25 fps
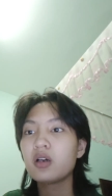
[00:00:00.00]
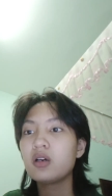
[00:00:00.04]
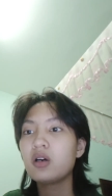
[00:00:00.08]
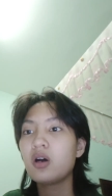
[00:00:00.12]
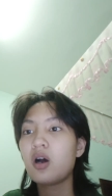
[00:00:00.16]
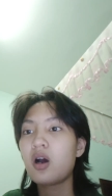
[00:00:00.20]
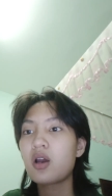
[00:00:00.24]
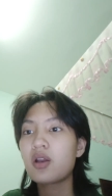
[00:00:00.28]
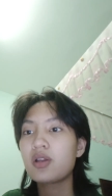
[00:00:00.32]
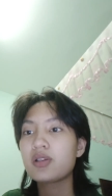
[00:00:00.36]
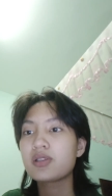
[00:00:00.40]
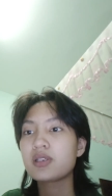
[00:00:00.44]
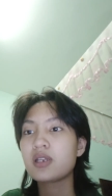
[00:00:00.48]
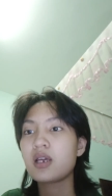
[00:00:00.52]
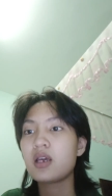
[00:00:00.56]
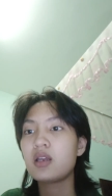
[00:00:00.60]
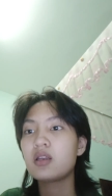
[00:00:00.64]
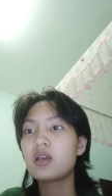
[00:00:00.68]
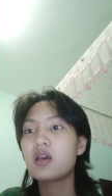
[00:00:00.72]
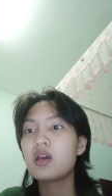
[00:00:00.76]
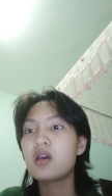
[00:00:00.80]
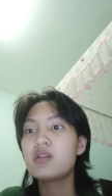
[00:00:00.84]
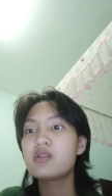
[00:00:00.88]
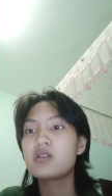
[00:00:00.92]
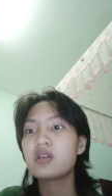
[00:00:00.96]
a
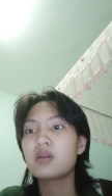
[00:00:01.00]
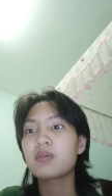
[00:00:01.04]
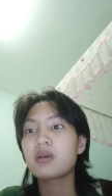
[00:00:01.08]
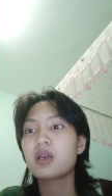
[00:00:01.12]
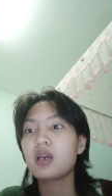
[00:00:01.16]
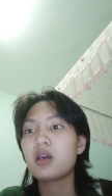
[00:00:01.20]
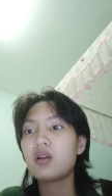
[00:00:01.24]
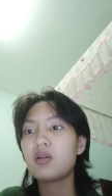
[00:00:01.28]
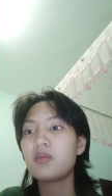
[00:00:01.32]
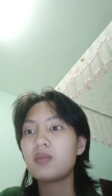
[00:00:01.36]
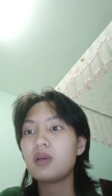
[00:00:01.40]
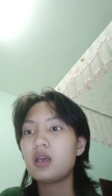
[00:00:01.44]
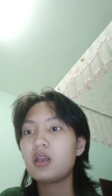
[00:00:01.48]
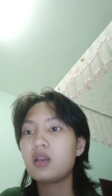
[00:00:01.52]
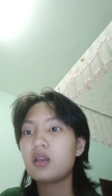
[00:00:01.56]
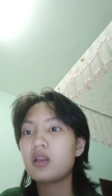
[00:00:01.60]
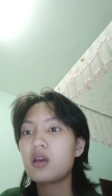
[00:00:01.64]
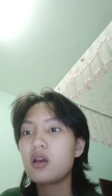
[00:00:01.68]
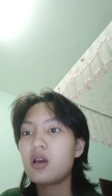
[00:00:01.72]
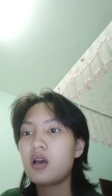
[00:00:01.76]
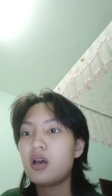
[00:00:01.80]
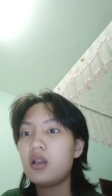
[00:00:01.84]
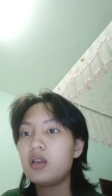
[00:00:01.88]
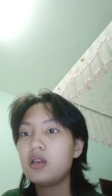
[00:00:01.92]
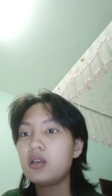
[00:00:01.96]
Hardstand, Jim Kellerman,
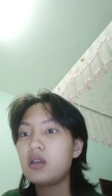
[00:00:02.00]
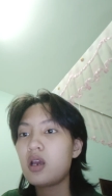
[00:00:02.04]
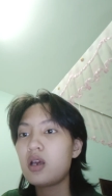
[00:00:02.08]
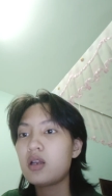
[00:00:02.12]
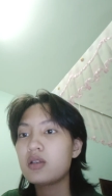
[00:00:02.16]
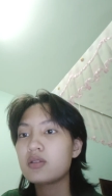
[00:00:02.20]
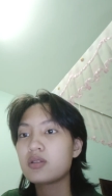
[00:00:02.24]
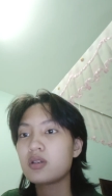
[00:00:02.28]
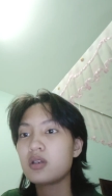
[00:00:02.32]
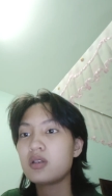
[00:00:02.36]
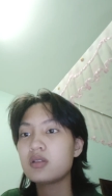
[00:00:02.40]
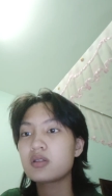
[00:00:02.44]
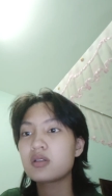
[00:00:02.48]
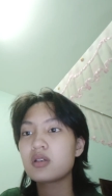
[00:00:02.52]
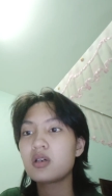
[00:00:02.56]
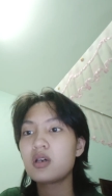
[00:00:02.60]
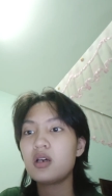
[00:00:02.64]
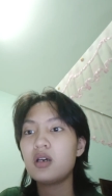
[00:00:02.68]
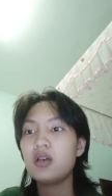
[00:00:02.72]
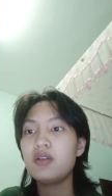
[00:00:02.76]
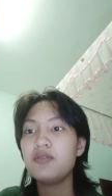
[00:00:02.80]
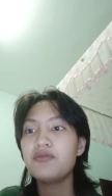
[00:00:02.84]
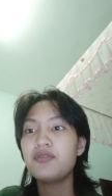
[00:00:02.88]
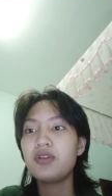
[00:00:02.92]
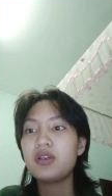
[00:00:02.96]
analysis,
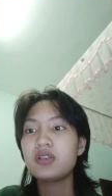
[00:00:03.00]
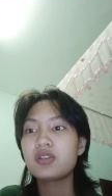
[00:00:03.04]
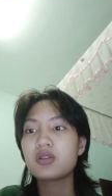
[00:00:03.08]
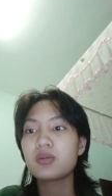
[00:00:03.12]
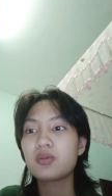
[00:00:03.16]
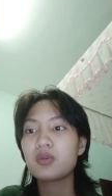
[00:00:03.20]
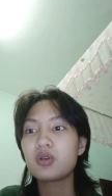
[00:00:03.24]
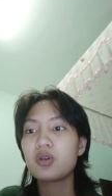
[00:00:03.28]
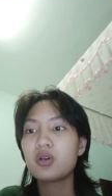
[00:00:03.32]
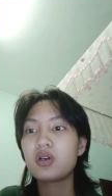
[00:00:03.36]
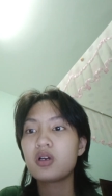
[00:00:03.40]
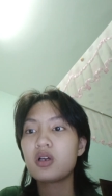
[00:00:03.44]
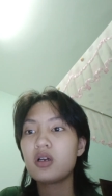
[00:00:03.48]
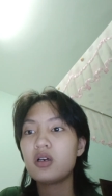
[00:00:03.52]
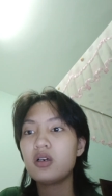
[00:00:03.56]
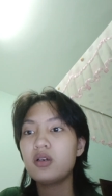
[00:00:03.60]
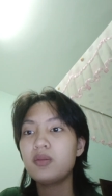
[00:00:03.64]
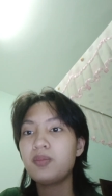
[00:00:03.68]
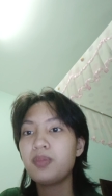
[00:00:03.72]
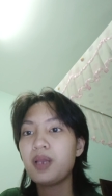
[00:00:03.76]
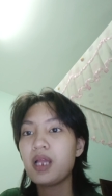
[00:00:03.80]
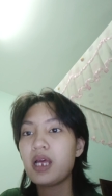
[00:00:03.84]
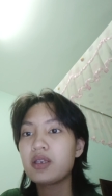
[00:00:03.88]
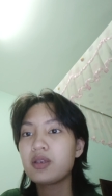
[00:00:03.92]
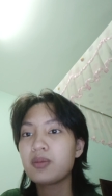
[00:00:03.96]
invisible, a
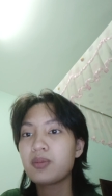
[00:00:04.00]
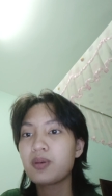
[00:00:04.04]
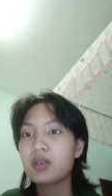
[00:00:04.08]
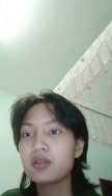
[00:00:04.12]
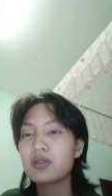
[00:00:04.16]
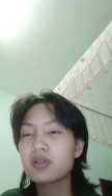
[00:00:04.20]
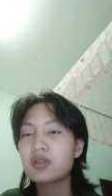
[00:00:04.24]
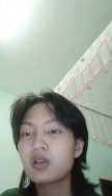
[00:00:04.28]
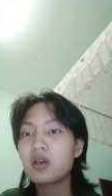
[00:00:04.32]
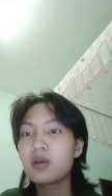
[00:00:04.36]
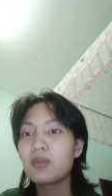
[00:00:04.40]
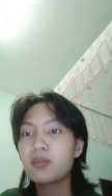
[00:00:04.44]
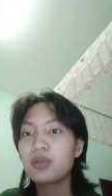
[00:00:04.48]
platypus,